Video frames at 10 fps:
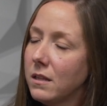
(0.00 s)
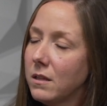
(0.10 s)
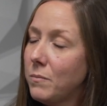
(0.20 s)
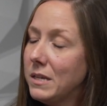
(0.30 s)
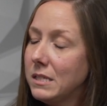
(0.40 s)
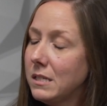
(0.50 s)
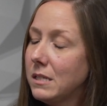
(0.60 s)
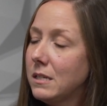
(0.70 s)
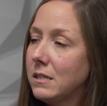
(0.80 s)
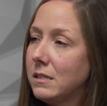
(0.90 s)
the
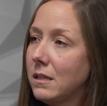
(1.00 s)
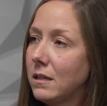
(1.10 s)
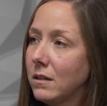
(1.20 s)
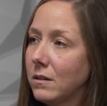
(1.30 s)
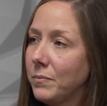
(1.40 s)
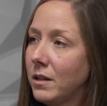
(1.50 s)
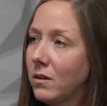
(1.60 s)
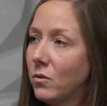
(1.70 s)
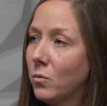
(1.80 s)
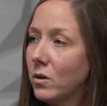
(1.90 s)
businesses and
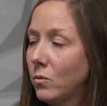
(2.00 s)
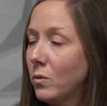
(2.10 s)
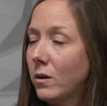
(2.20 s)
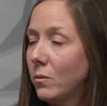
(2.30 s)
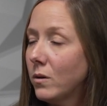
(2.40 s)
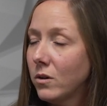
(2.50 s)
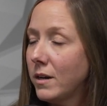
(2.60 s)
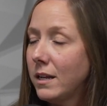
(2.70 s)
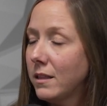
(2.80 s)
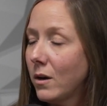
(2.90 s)
the work where we're
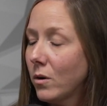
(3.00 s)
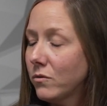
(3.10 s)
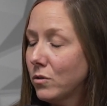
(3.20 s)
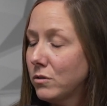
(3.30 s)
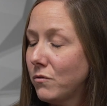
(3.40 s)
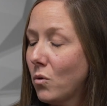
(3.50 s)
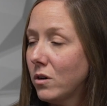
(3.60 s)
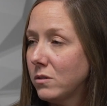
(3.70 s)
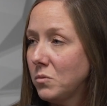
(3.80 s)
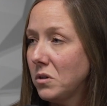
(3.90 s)
creating that workforce
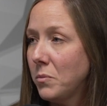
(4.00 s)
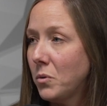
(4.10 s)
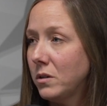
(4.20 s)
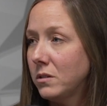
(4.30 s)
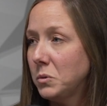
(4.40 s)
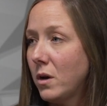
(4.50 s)
for is really important as